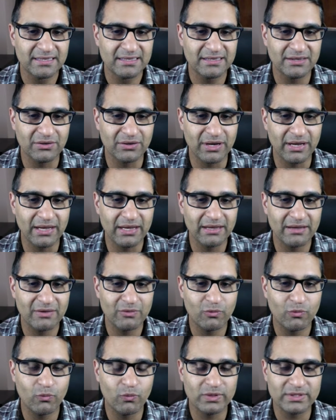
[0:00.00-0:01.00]
Okay.
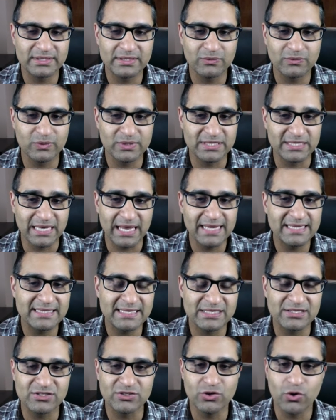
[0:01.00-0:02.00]
What's nice
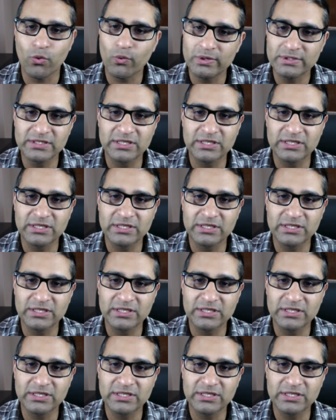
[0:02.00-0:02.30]
is no one's